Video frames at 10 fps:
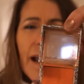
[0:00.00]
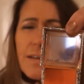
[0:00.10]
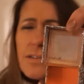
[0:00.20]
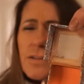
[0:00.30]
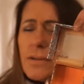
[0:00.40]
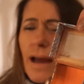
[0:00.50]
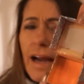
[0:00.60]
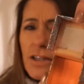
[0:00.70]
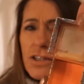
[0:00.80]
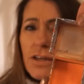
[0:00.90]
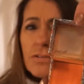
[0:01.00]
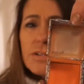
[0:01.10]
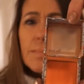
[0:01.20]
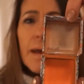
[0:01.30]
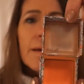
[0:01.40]
It actually
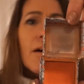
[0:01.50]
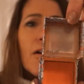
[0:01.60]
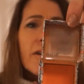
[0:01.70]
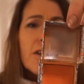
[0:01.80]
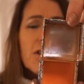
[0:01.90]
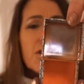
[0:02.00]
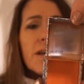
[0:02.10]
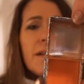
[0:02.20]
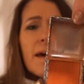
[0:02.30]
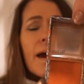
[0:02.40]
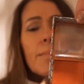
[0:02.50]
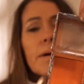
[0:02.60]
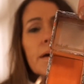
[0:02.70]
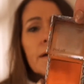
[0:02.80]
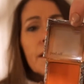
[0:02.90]
looks a bit orangey there,
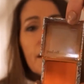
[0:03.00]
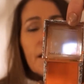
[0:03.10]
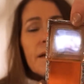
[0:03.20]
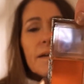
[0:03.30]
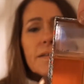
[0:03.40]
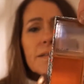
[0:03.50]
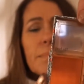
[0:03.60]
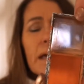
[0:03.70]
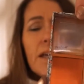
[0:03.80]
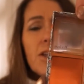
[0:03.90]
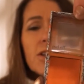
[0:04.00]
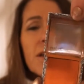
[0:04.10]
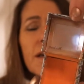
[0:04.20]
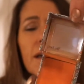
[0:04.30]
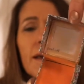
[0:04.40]
but it's
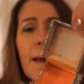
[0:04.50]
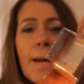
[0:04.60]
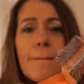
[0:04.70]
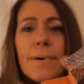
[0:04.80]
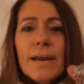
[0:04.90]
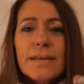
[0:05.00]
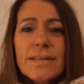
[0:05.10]
peachy, but it